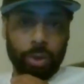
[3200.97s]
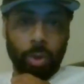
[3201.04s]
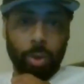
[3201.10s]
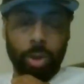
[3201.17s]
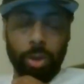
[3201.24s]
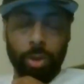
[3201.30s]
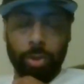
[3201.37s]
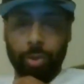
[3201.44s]
So
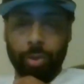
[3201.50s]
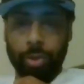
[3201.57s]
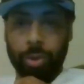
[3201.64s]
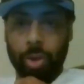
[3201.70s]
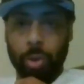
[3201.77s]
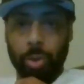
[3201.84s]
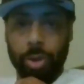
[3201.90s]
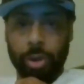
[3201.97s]
he
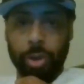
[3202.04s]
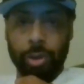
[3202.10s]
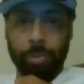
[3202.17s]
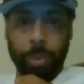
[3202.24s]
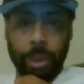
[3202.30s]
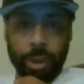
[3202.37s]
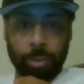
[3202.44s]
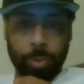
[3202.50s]
chooses his
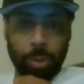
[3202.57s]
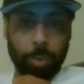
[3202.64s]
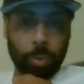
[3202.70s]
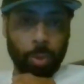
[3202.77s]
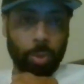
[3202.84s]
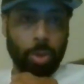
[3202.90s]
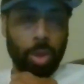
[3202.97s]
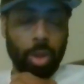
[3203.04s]
best
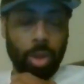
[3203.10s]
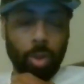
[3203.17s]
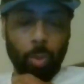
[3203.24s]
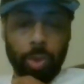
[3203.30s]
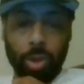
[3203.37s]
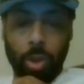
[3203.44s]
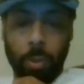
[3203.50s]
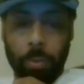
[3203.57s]
people,
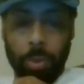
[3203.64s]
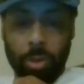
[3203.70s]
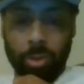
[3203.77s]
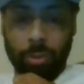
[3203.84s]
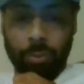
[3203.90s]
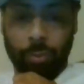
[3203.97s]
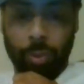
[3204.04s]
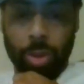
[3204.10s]
which are Bunk
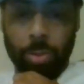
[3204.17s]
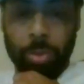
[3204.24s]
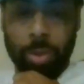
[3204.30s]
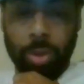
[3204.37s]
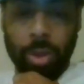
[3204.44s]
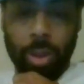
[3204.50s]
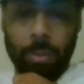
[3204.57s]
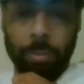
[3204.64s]
and
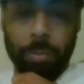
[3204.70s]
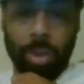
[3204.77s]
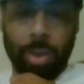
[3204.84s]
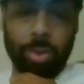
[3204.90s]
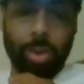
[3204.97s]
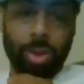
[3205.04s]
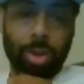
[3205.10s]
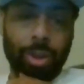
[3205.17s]
Freeman, and
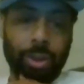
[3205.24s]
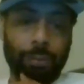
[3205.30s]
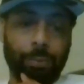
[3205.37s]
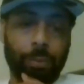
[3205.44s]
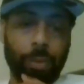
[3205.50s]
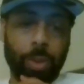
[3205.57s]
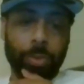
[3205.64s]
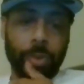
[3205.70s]
Bunk and
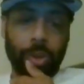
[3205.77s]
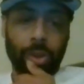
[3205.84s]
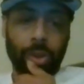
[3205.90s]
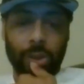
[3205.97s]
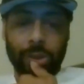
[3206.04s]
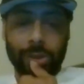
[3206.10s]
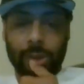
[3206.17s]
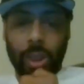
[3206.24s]
Freeman
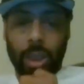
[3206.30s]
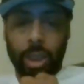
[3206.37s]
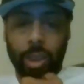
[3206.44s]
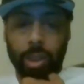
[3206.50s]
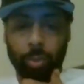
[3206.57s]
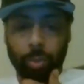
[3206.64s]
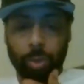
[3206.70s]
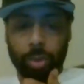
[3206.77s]
get
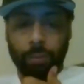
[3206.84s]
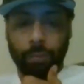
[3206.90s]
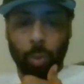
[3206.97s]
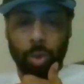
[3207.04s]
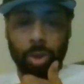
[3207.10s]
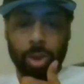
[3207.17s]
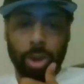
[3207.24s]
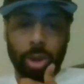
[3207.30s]
assigned with the
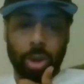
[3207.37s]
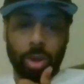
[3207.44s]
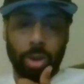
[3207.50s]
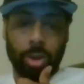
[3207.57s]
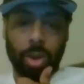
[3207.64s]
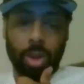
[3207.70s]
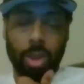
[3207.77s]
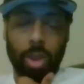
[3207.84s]

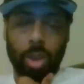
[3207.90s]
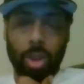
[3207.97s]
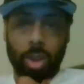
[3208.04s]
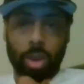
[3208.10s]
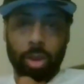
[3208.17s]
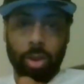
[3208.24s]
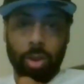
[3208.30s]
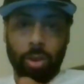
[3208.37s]
14
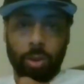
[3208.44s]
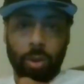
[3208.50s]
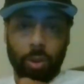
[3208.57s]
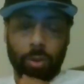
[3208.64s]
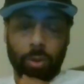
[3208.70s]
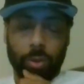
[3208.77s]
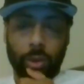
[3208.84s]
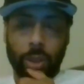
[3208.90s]

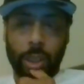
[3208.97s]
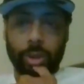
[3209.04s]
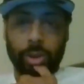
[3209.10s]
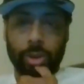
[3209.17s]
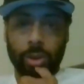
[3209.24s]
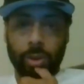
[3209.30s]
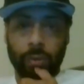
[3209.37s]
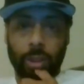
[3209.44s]

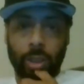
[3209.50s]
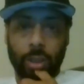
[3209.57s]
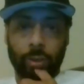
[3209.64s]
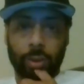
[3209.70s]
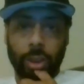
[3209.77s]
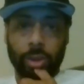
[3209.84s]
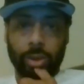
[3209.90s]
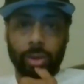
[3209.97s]
cases with
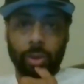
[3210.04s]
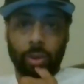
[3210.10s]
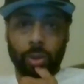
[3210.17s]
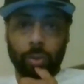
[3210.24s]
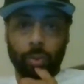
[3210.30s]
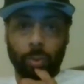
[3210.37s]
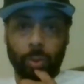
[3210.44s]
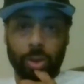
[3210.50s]

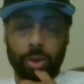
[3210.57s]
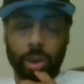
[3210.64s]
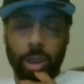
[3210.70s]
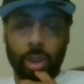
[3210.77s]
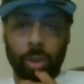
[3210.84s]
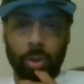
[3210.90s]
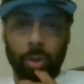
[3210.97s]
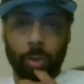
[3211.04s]
the
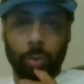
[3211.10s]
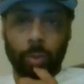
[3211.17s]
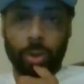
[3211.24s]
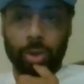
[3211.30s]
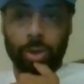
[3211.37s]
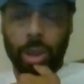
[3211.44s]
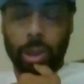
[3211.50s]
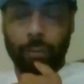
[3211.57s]

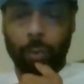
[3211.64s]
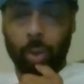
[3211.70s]
Jane